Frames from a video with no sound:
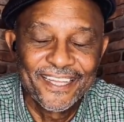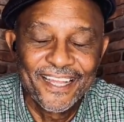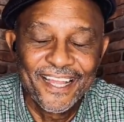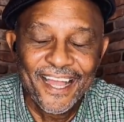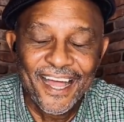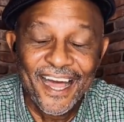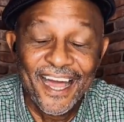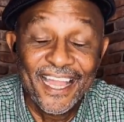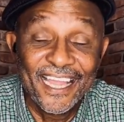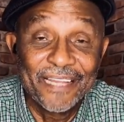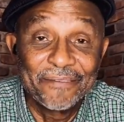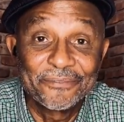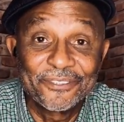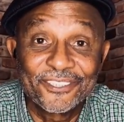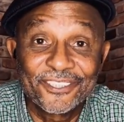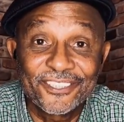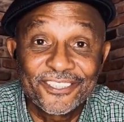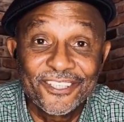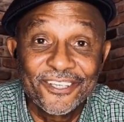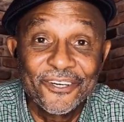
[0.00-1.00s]
I am
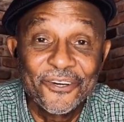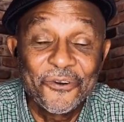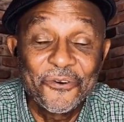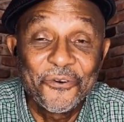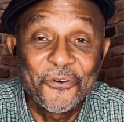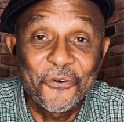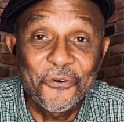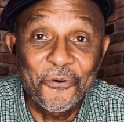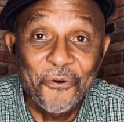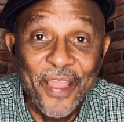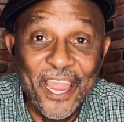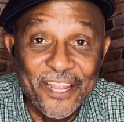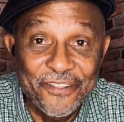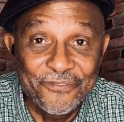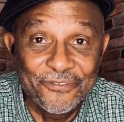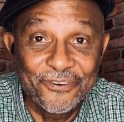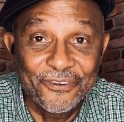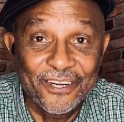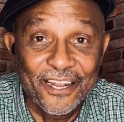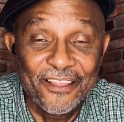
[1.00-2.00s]
so
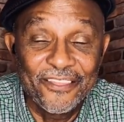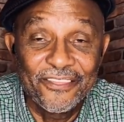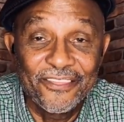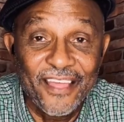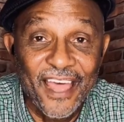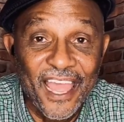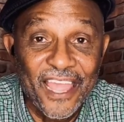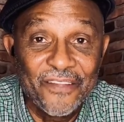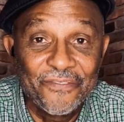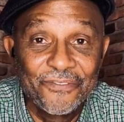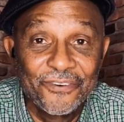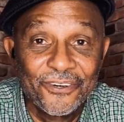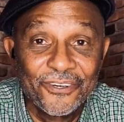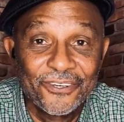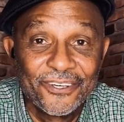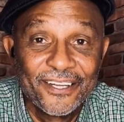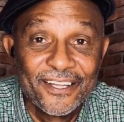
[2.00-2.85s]
grateful and thankful